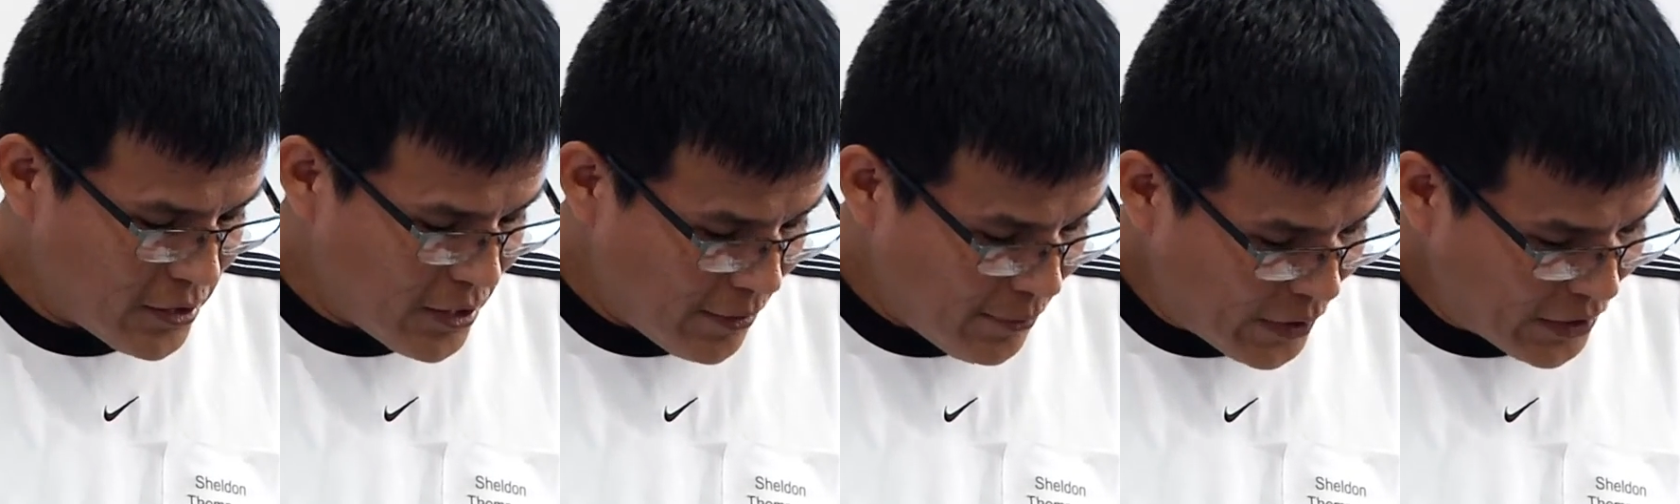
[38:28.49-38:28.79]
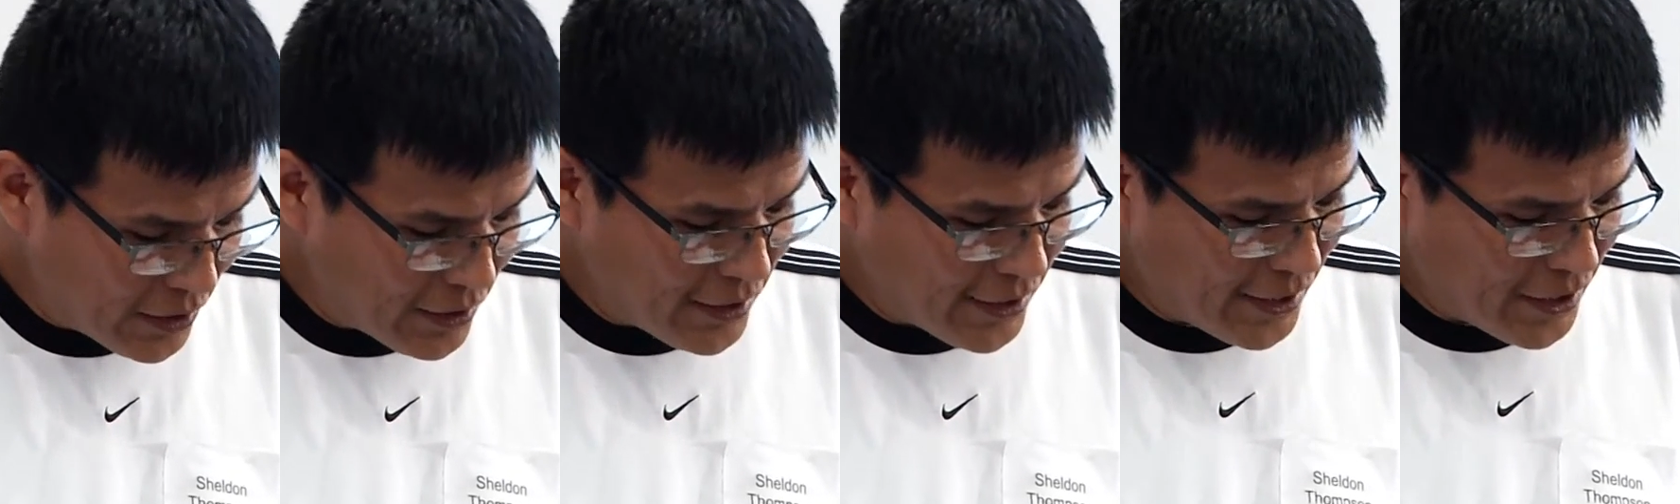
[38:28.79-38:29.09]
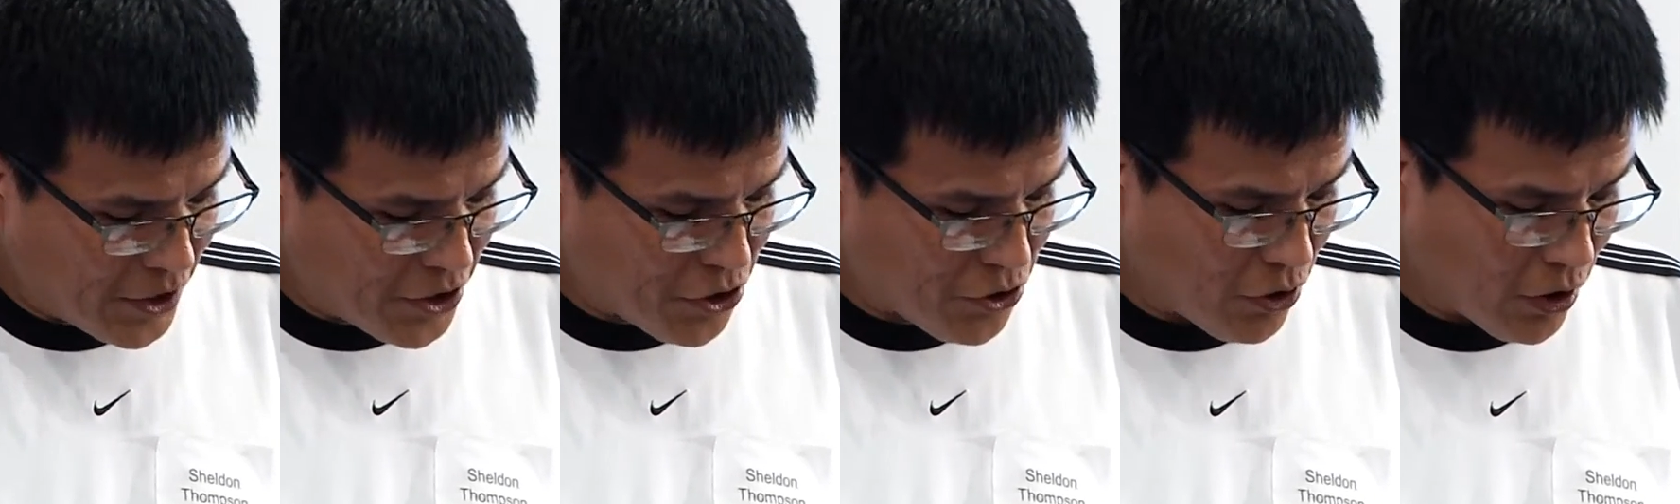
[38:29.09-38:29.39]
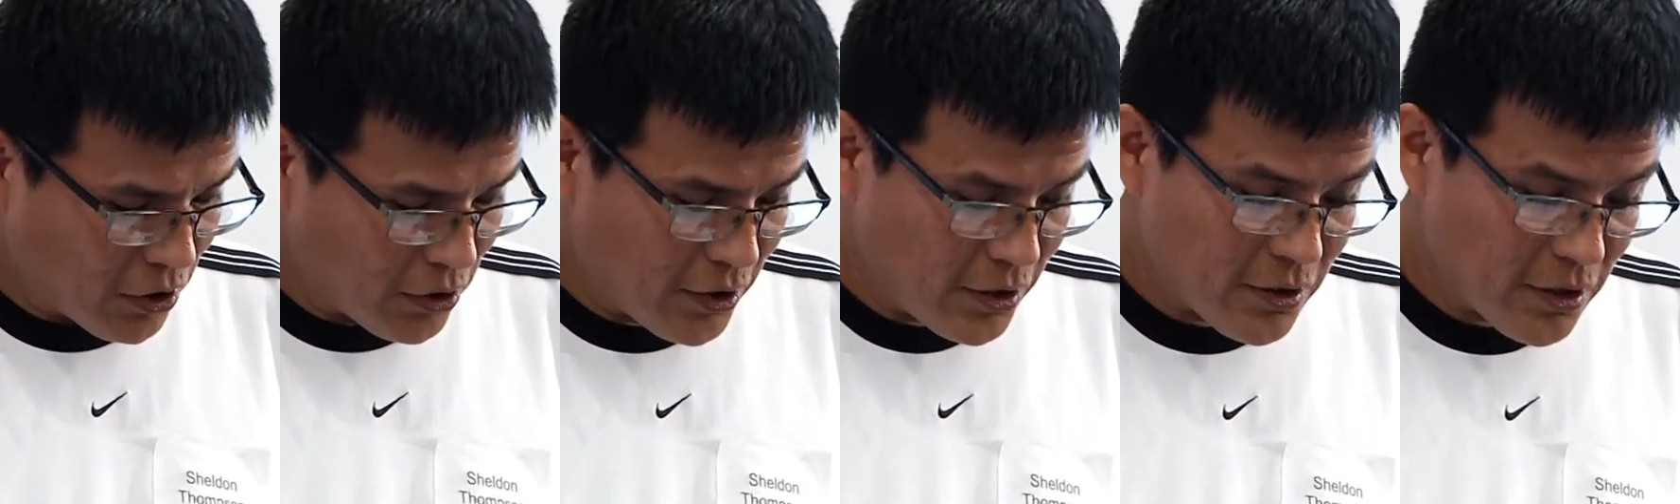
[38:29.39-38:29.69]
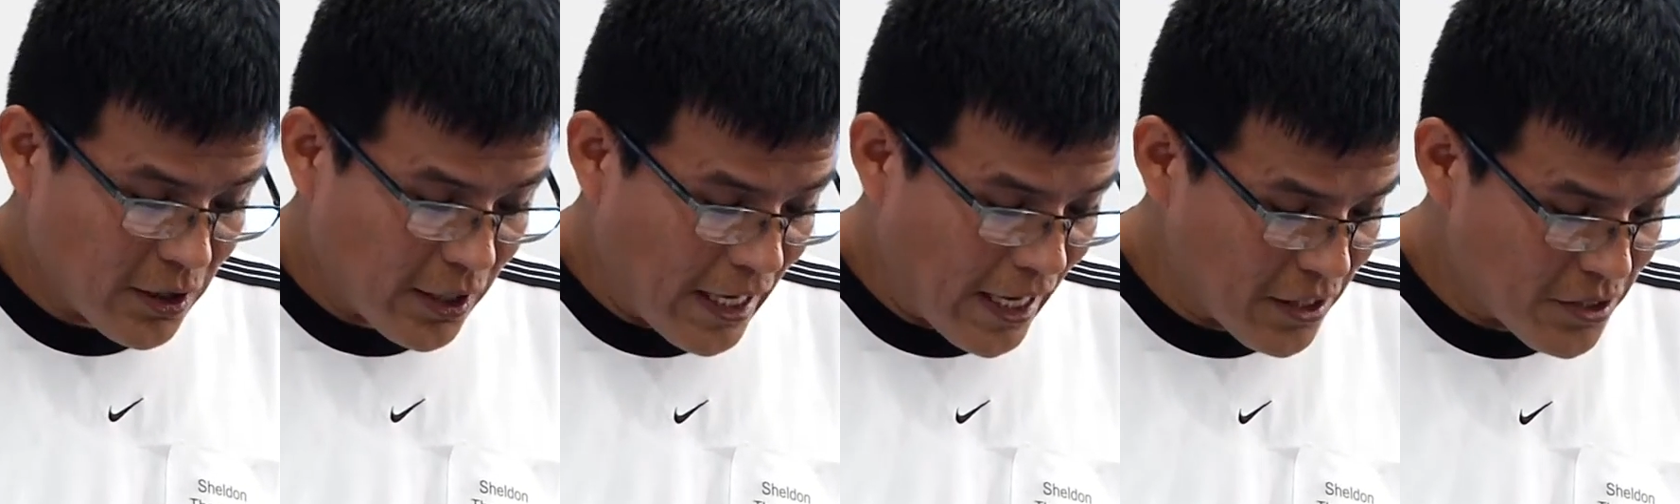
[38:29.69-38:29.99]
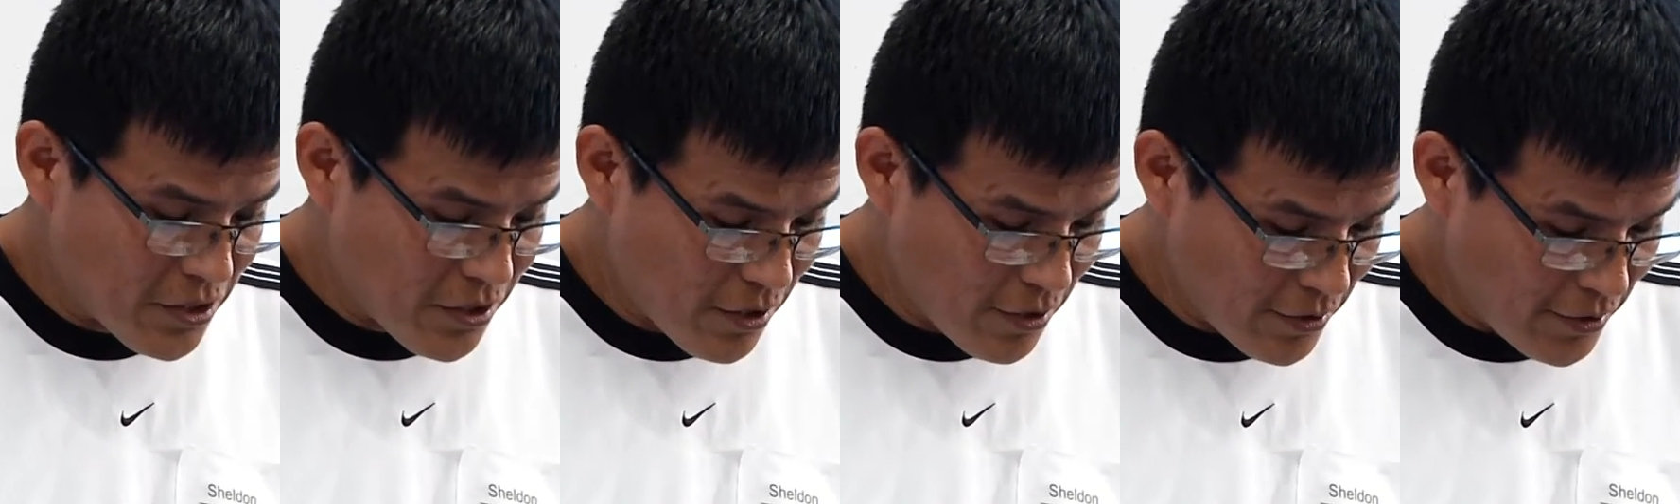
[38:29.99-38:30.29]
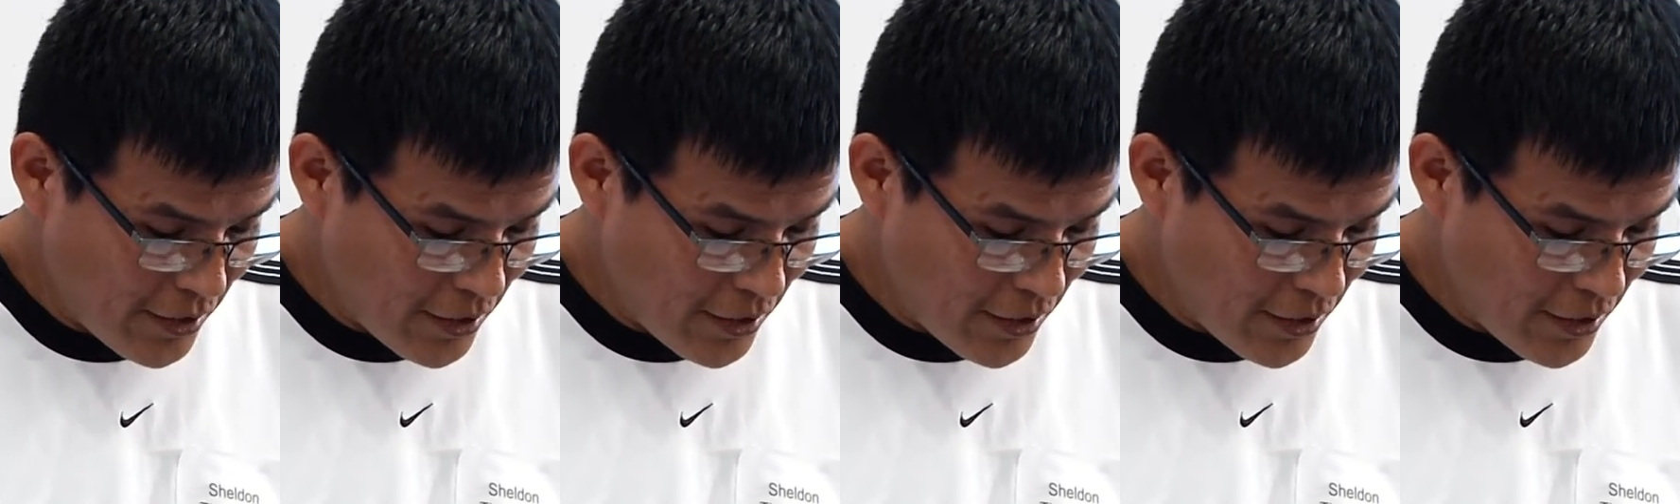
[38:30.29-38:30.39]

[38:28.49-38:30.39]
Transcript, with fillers: timidly struggling to catch their